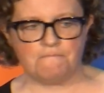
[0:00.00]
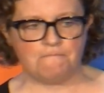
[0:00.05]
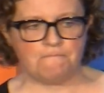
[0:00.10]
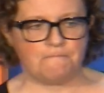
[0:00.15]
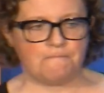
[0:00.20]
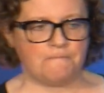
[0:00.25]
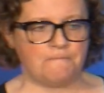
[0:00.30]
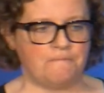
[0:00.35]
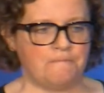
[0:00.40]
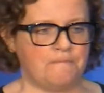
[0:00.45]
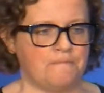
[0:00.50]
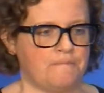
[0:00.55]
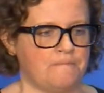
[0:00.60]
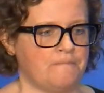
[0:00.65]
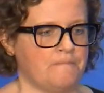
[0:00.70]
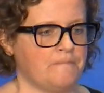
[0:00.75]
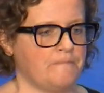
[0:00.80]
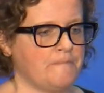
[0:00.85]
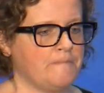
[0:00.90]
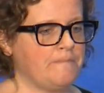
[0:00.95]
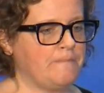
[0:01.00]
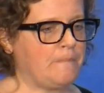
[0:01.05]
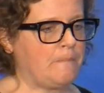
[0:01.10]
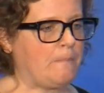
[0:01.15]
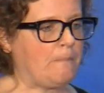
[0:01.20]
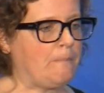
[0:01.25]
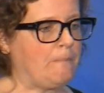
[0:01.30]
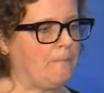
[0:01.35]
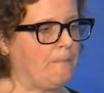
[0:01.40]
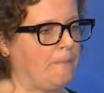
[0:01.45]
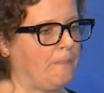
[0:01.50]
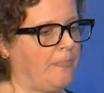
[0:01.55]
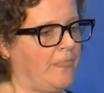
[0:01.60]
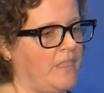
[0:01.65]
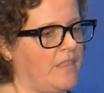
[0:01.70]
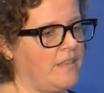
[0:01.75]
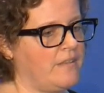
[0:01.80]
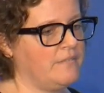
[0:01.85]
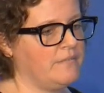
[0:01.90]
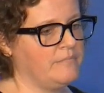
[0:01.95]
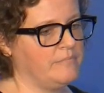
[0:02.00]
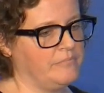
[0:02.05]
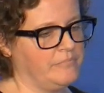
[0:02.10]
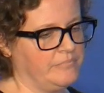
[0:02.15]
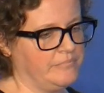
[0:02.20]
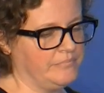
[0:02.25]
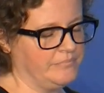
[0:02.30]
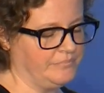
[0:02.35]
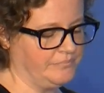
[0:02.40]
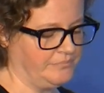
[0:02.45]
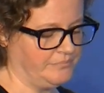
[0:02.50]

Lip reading: No one is speaking in this clip.